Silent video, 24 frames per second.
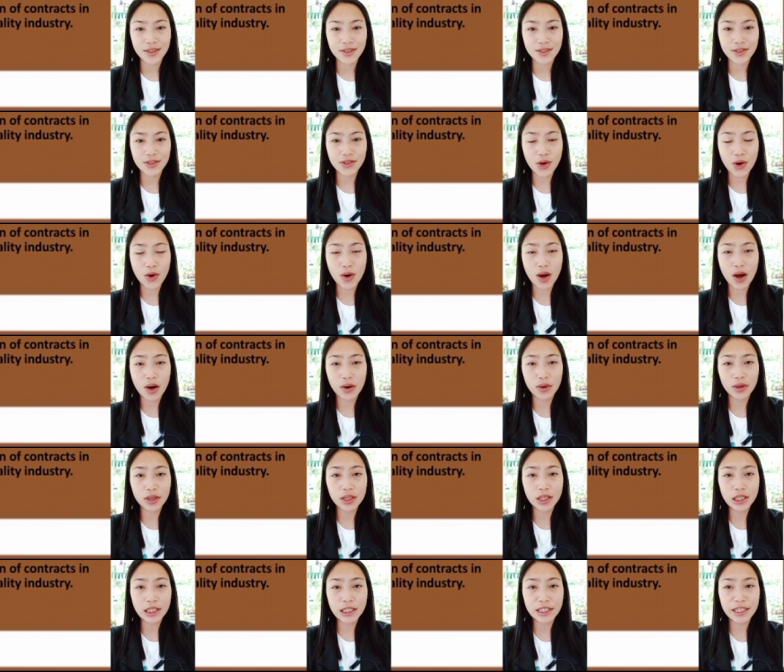So our
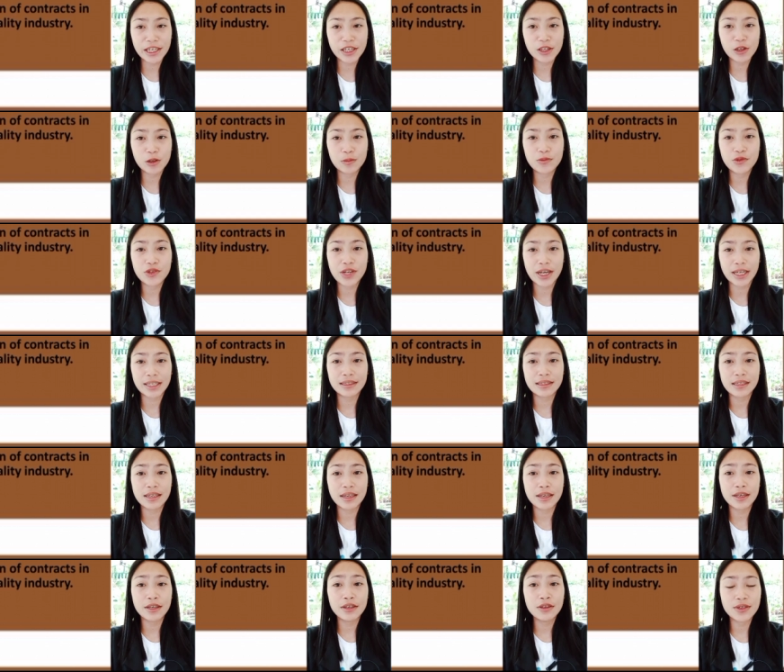learning
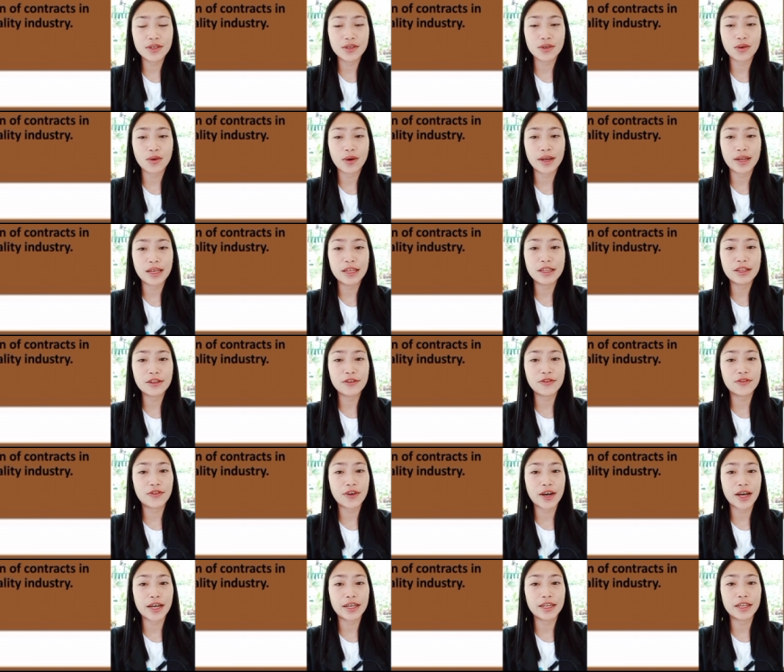objectives,
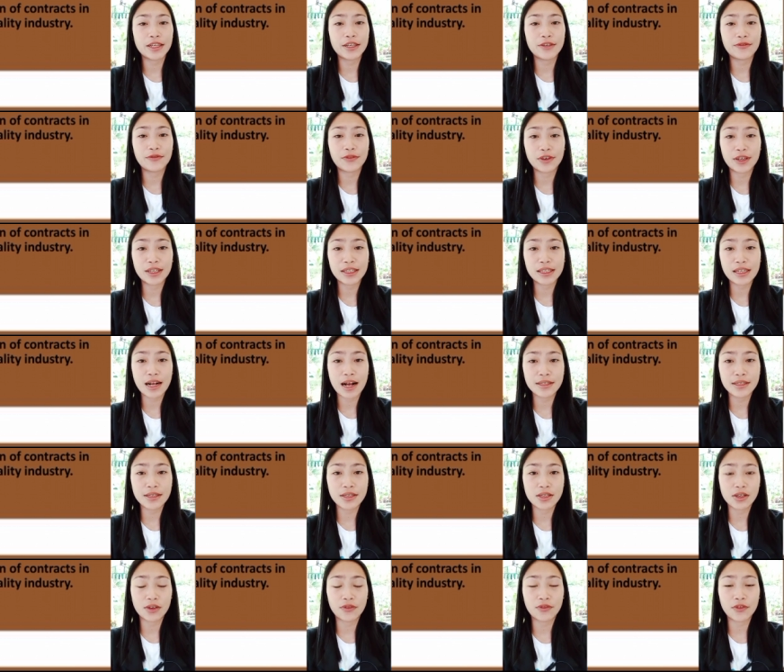identify the different
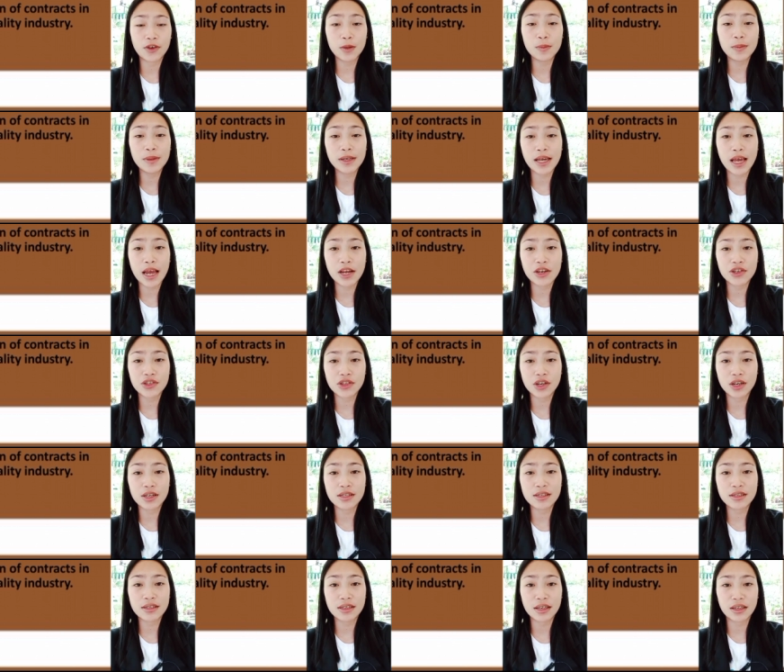kinds of
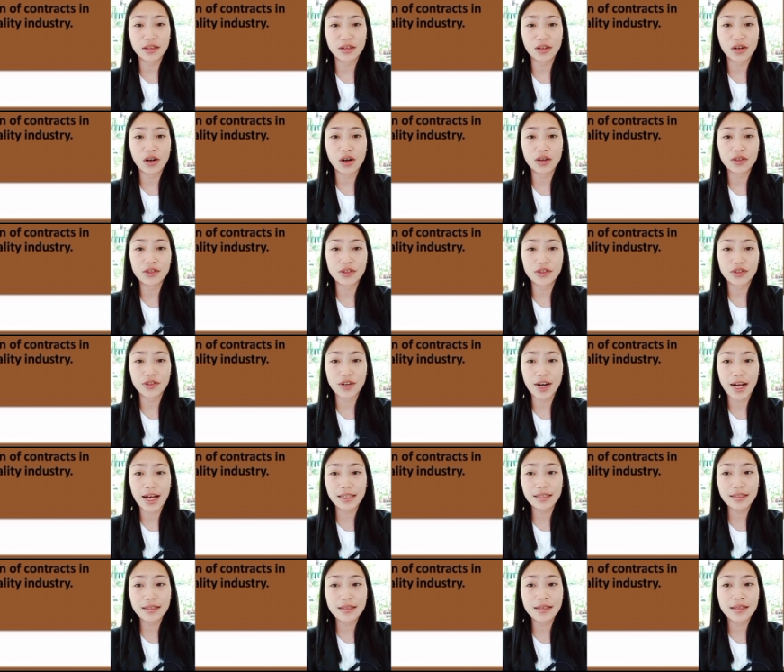obligations and
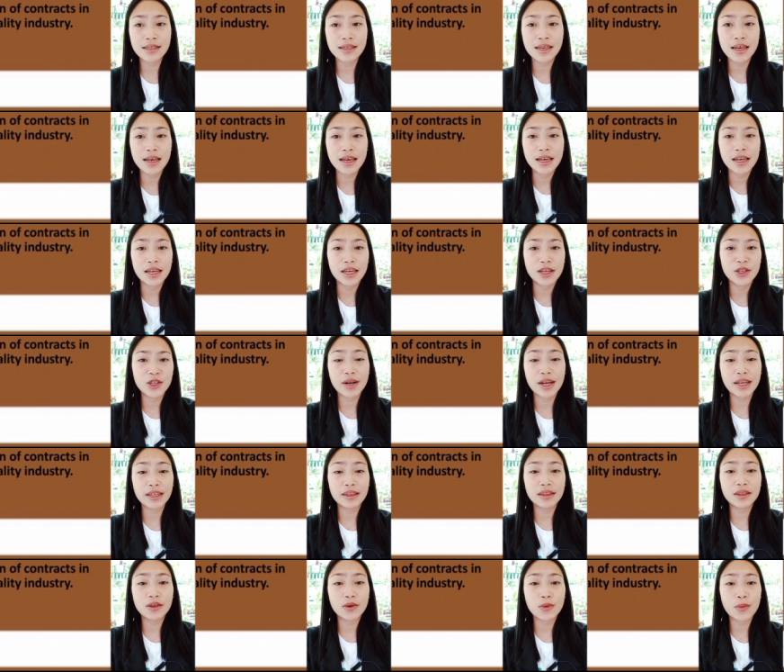contracts,
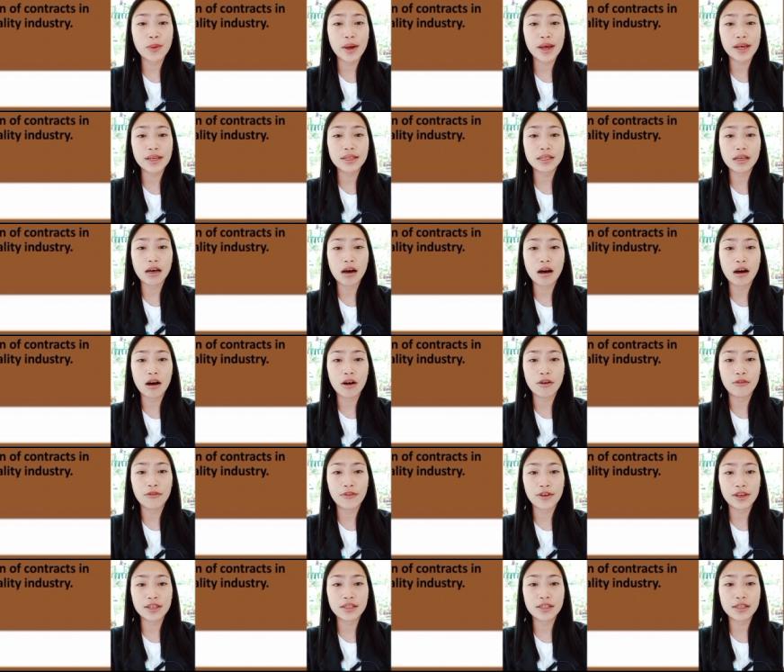enumerate the ways of
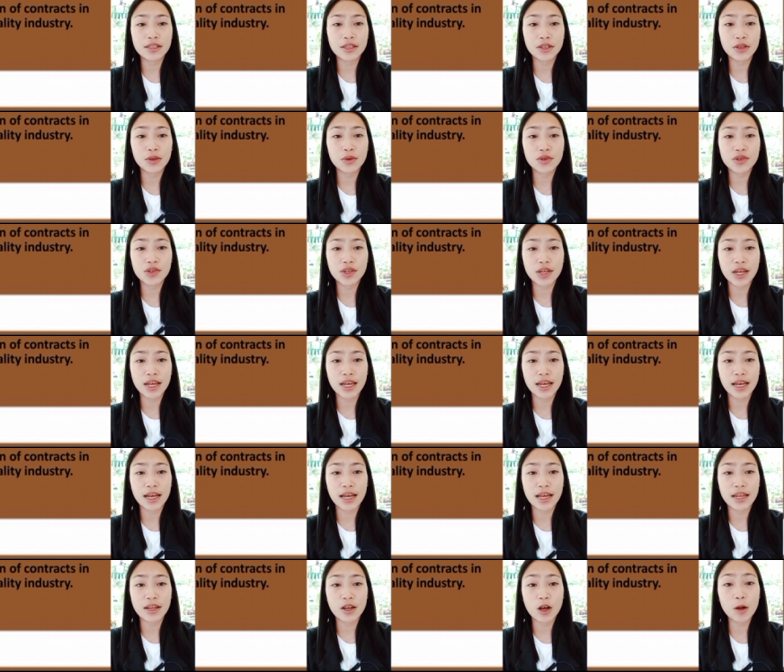extinguishing an
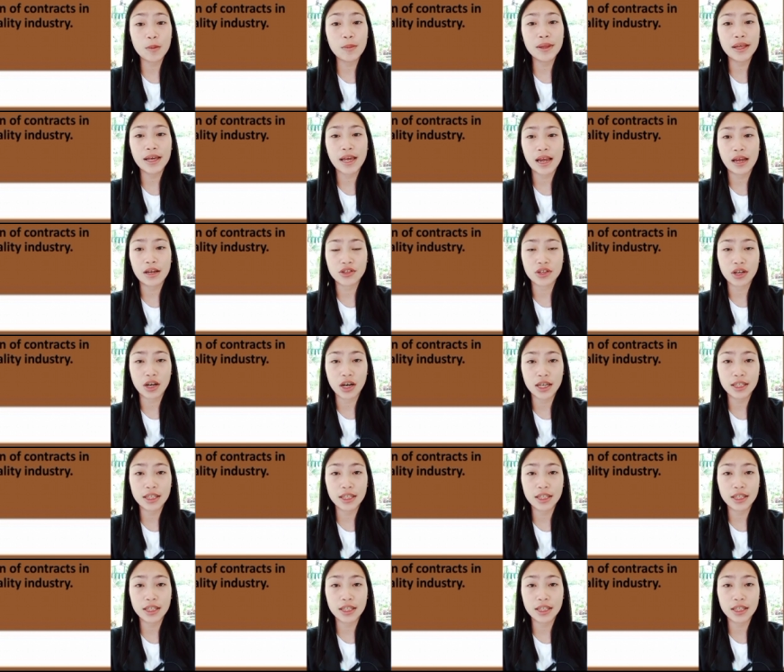obligation,